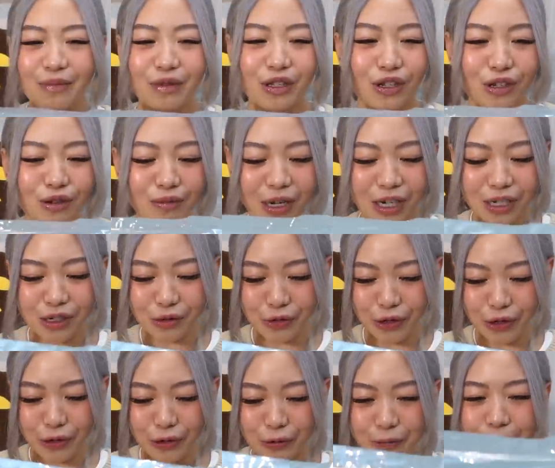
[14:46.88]
up too much
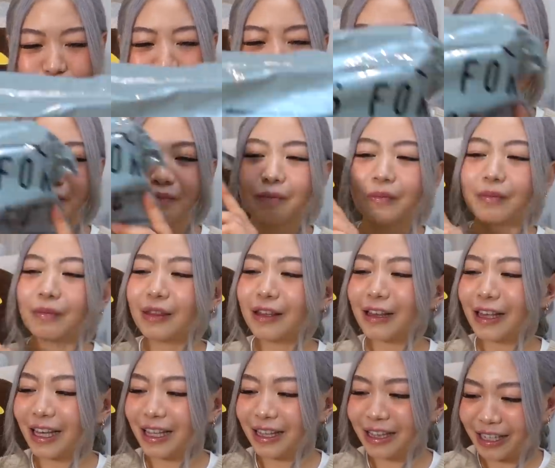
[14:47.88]
room.
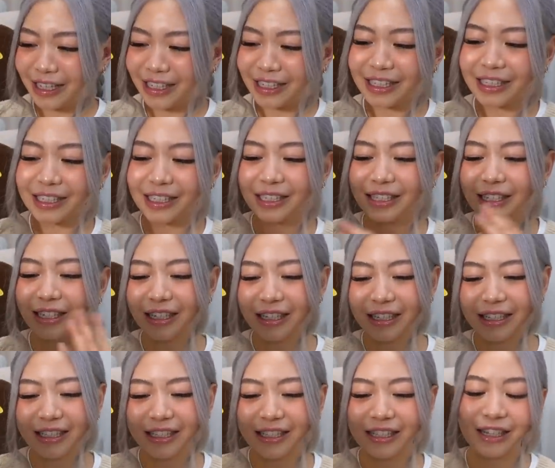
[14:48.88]
This
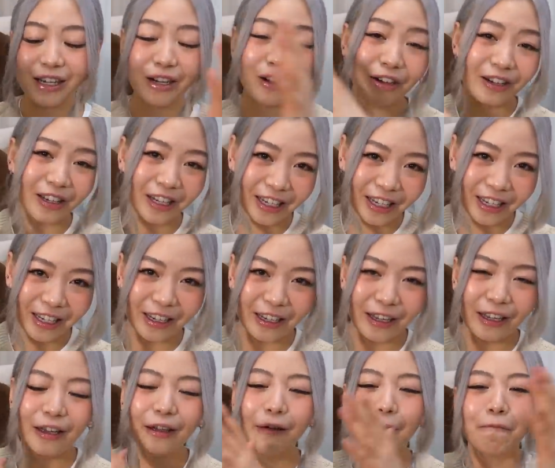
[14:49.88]
is the hoodie
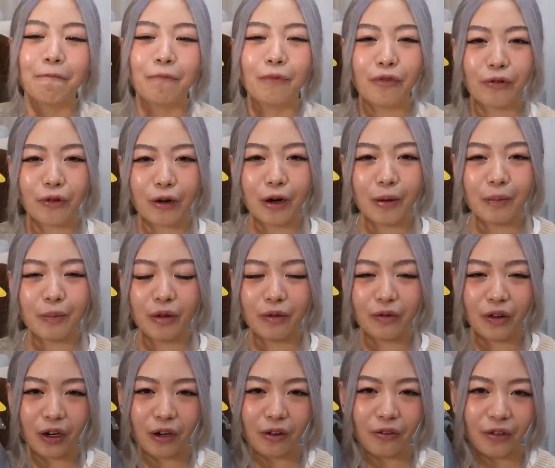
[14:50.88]
from the
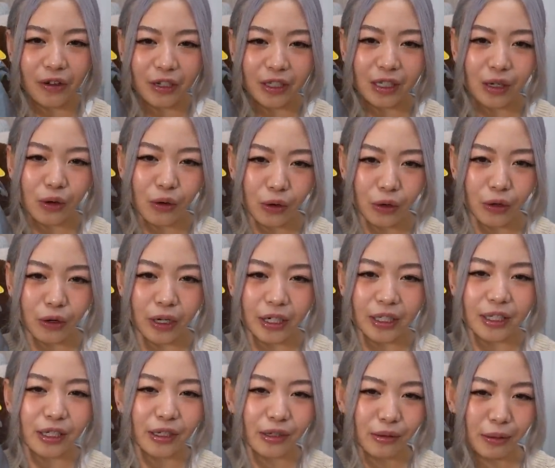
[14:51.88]
very first
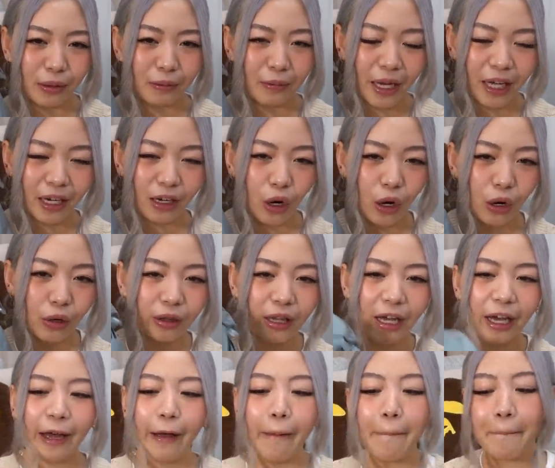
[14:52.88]
KAWS human made
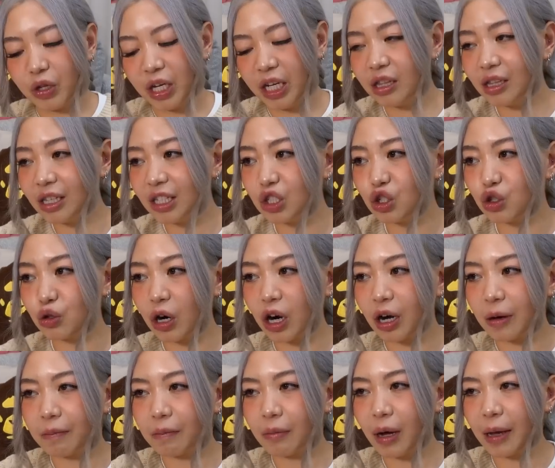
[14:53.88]
collab in this
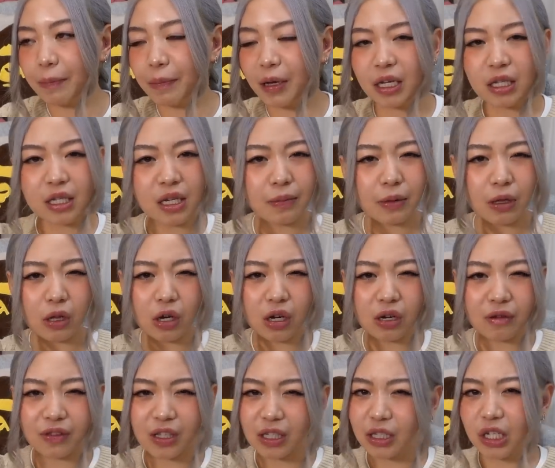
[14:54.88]
drop i picked up a
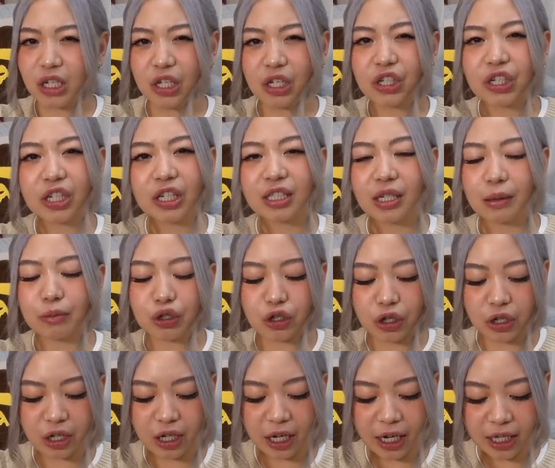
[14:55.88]
lot of the t-shirts i'm
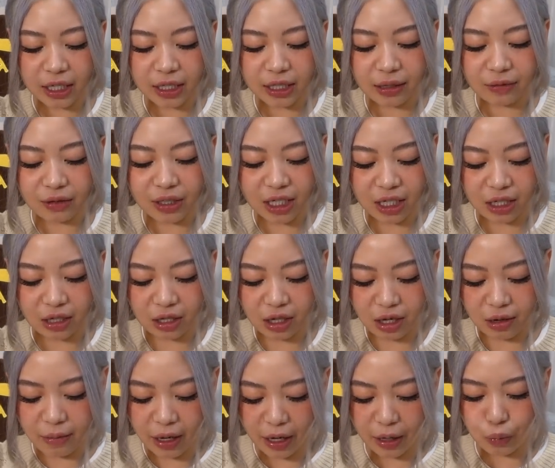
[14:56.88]
sure you guys have seen
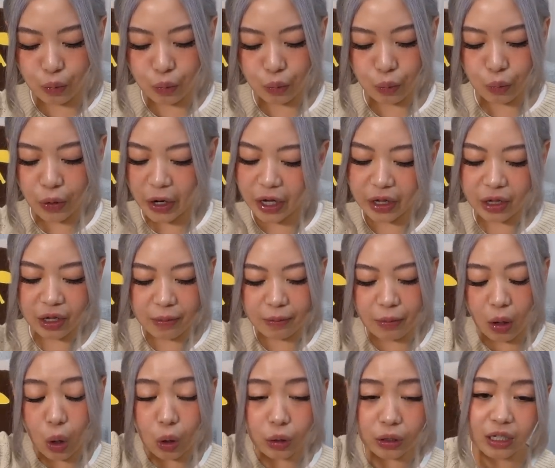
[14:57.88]
them i wear
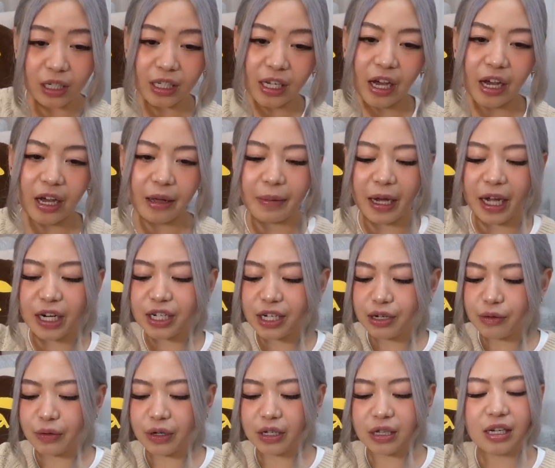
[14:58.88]
them all the time I
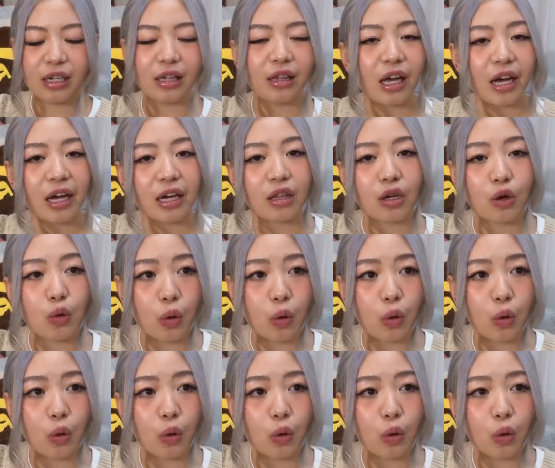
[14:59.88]
actually really like the